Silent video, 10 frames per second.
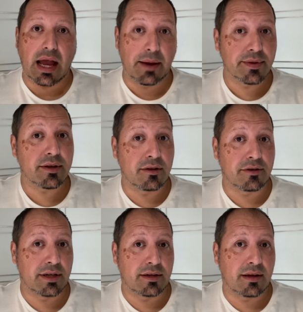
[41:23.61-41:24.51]
I'm still
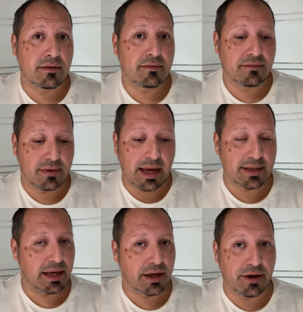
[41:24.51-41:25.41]
learning
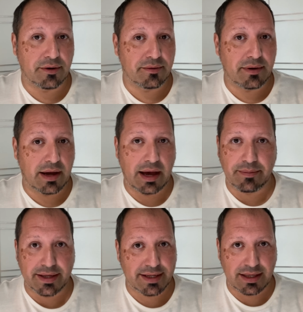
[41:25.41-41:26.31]
as I go. I'm
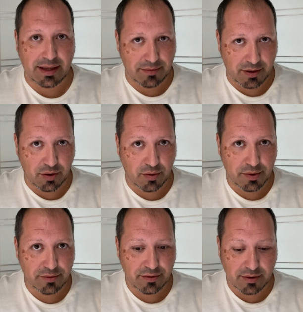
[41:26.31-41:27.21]
not saying I'm the
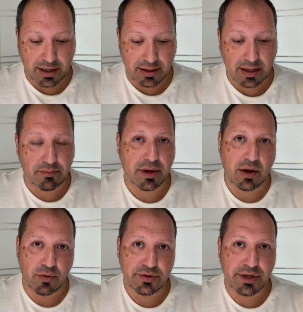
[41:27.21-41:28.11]
guru or anything, but I
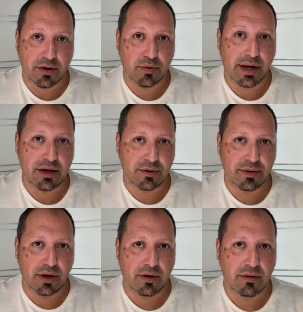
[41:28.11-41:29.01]
will share what I do
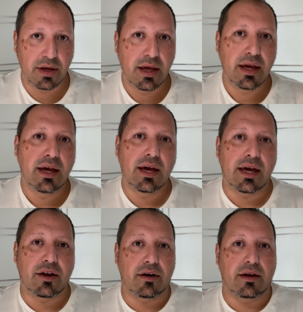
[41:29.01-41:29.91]
know.
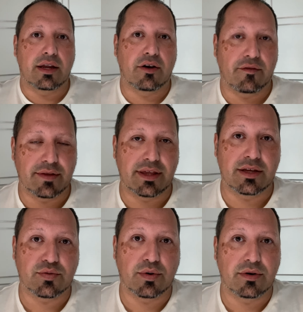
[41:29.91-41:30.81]
And, and hopefully
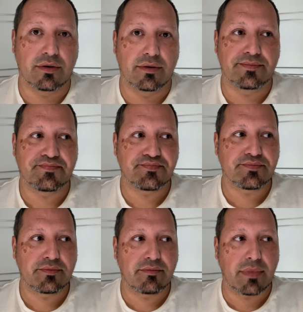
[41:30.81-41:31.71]
this will
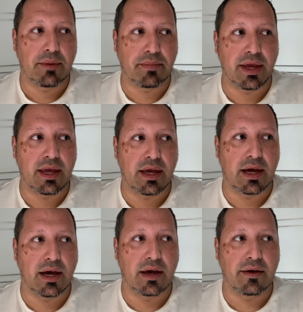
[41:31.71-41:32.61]

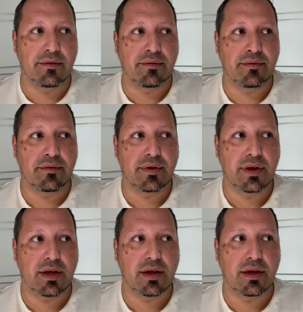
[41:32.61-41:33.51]
be of
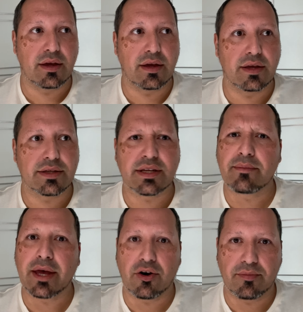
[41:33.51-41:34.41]

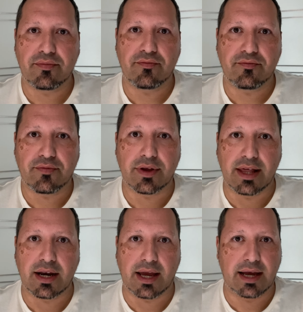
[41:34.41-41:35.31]
some help for a
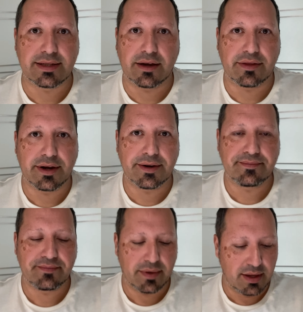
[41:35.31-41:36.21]
lot of guys out there.
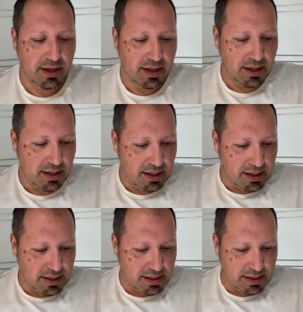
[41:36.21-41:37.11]

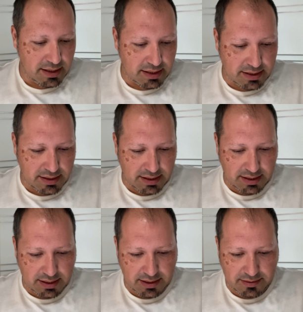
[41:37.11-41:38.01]
Uh, let's
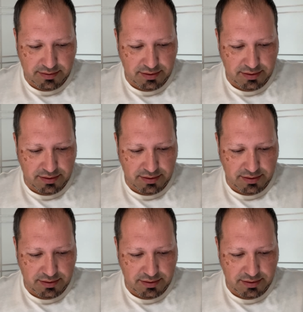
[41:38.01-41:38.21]
see.